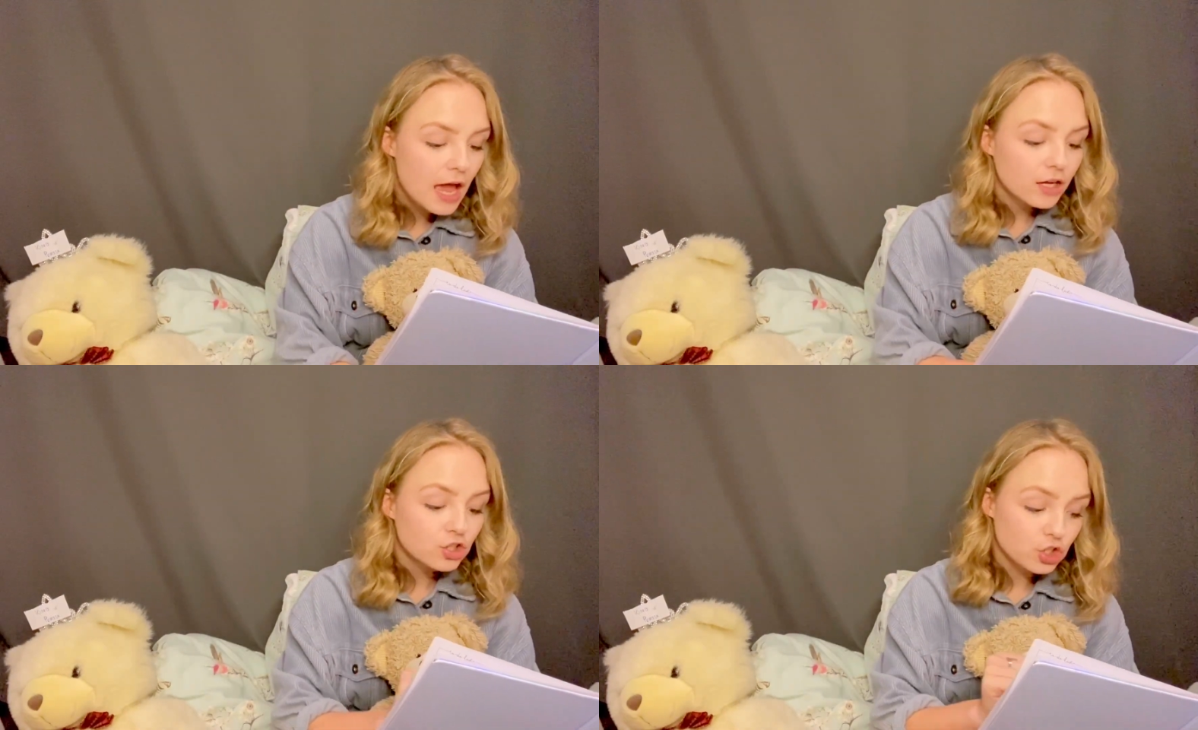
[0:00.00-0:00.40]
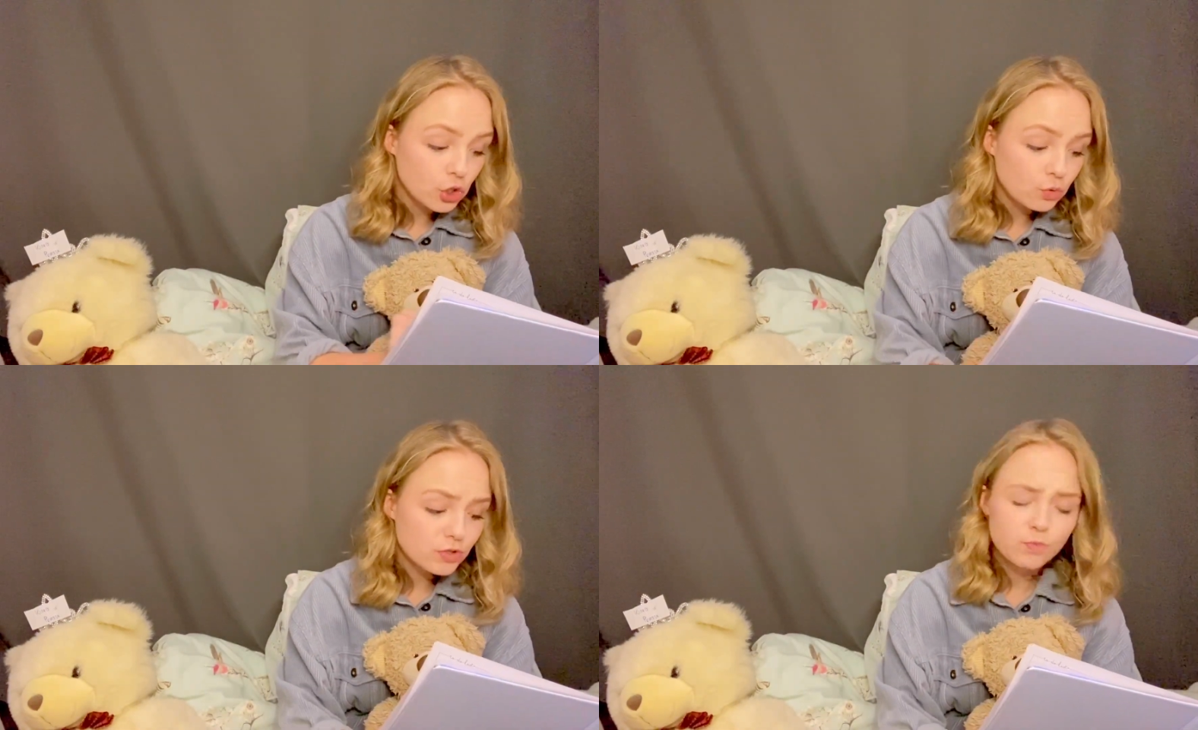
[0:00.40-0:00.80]

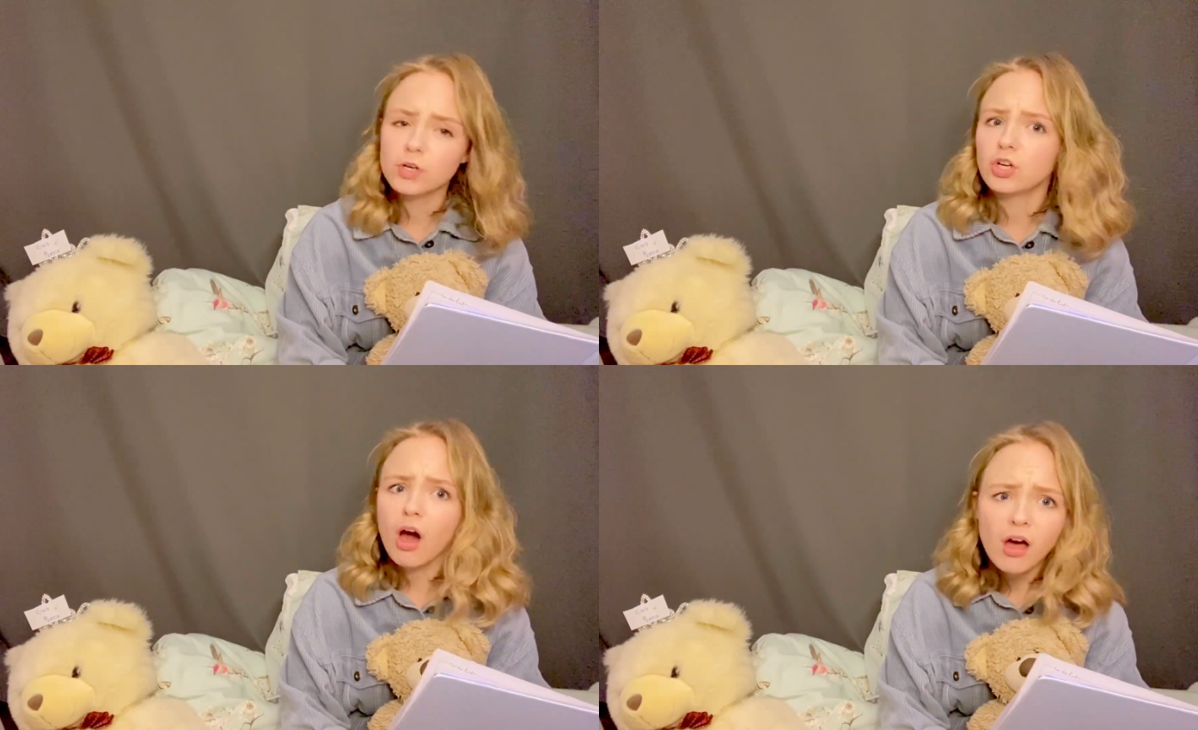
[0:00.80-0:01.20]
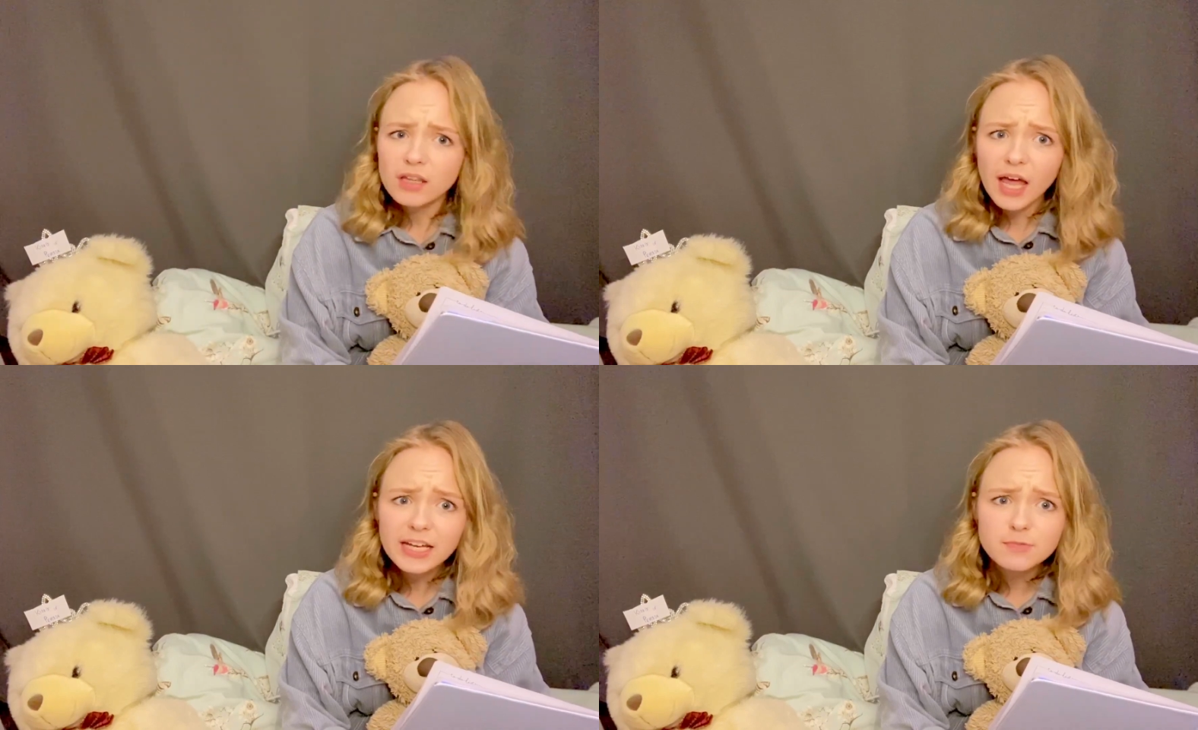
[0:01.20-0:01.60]
Jews were not
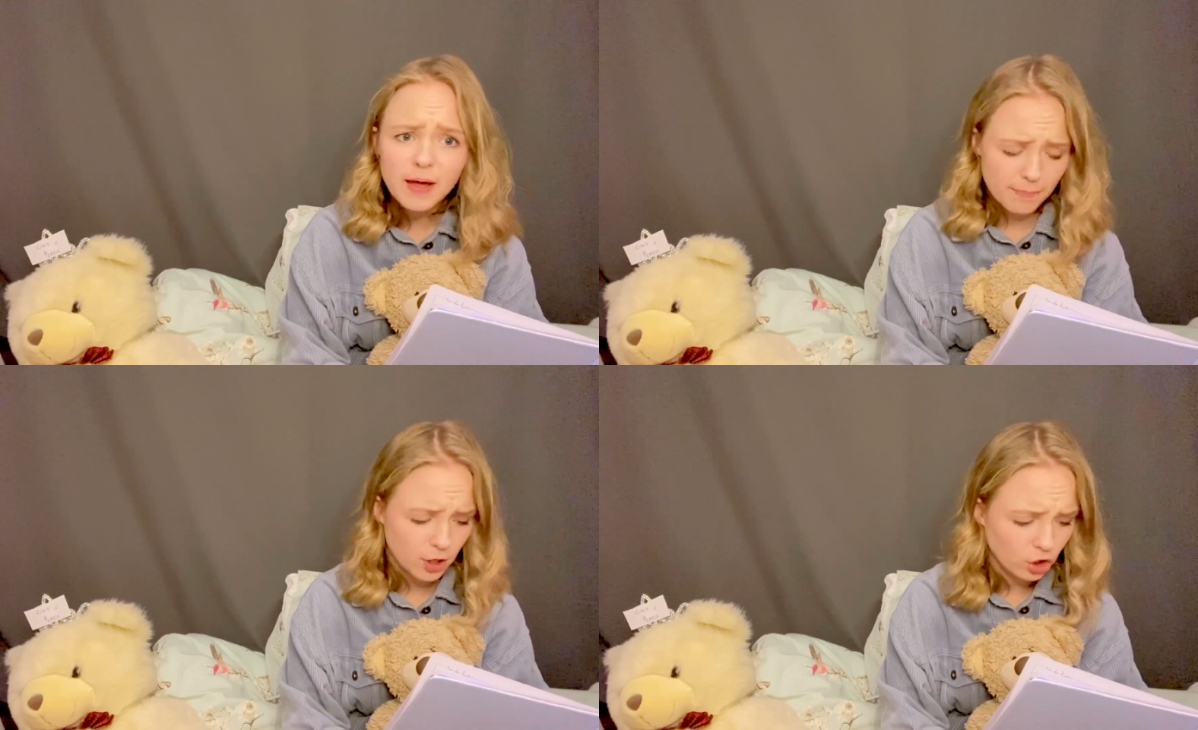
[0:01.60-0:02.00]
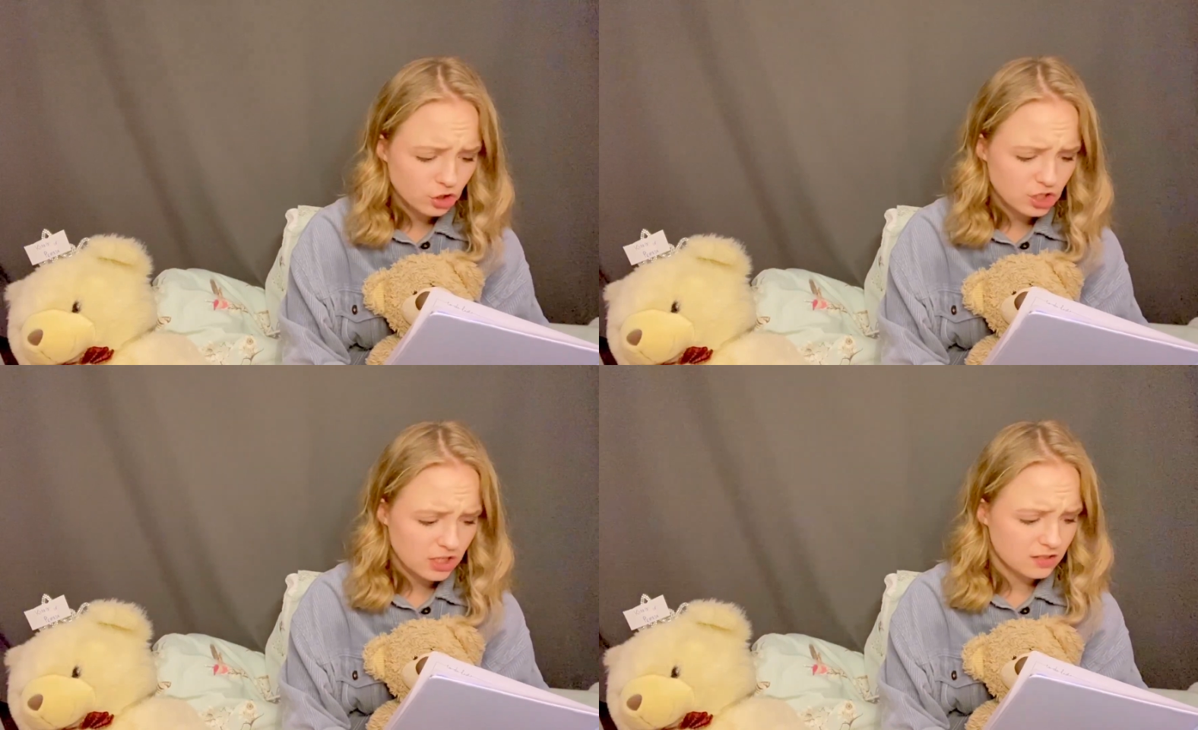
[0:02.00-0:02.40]
liked by
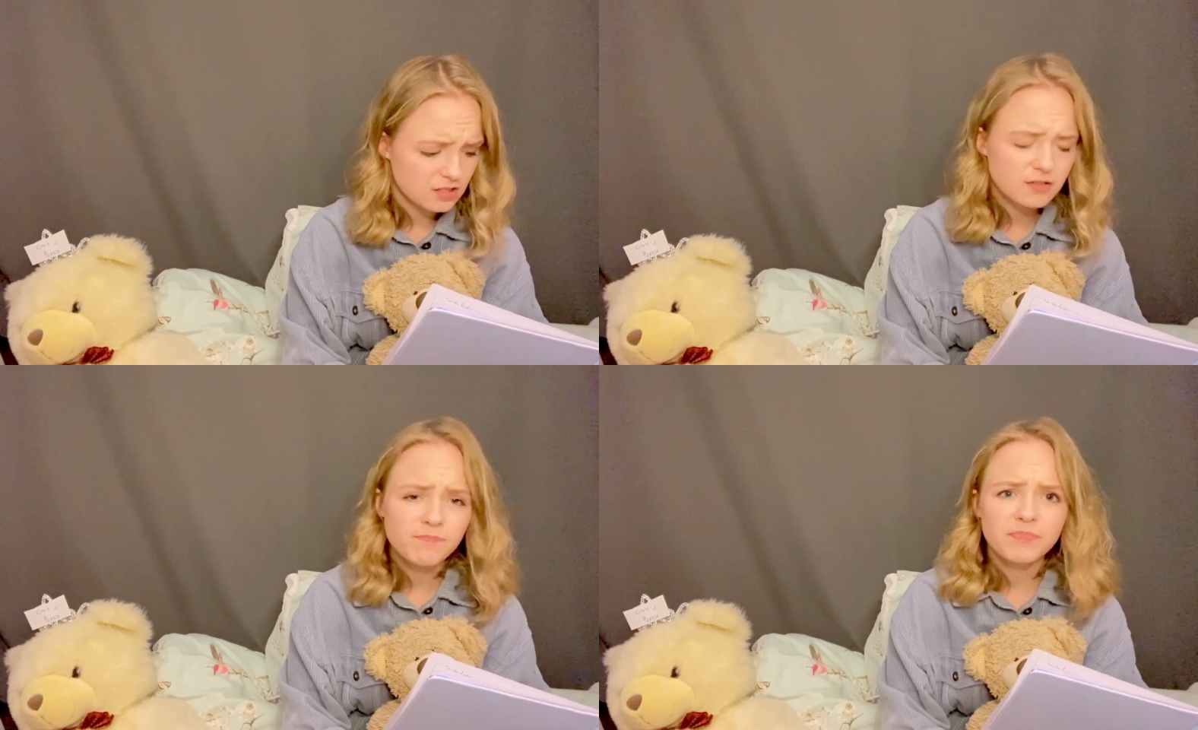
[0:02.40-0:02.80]
Persians,